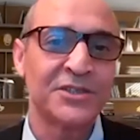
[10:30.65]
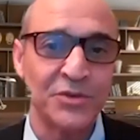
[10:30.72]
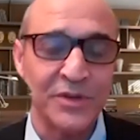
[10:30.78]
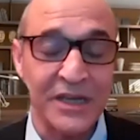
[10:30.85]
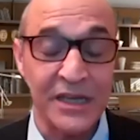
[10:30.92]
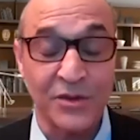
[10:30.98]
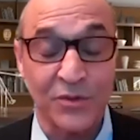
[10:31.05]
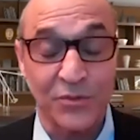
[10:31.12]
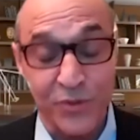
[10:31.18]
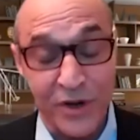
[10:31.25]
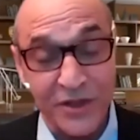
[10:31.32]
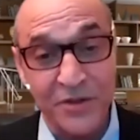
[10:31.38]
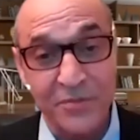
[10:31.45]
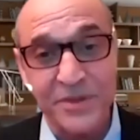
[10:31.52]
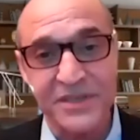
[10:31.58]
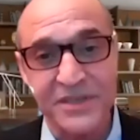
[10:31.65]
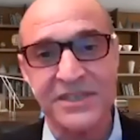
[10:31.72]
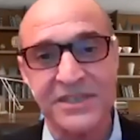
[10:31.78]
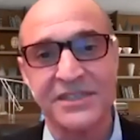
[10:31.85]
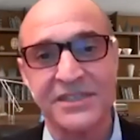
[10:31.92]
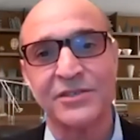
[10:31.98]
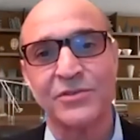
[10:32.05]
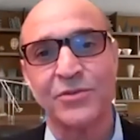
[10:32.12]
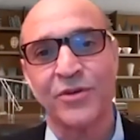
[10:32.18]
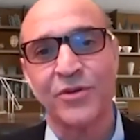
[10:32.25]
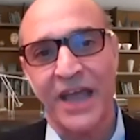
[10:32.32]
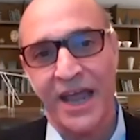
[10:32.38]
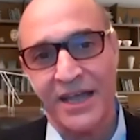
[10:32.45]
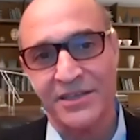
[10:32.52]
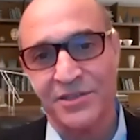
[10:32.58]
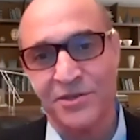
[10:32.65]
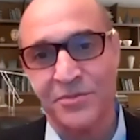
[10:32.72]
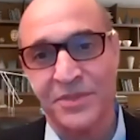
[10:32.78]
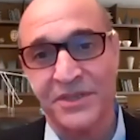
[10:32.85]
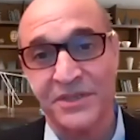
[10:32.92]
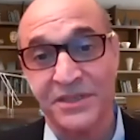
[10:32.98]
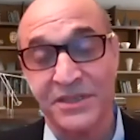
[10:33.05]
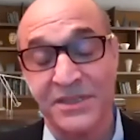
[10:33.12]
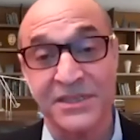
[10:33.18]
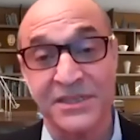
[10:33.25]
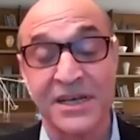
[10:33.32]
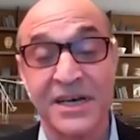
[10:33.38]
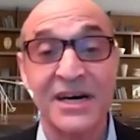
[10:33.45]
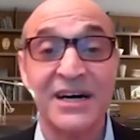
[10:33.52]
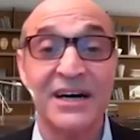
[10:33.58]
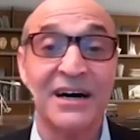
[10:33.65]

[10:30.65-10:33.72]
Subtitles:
to either run their businesses or enhance their businesses.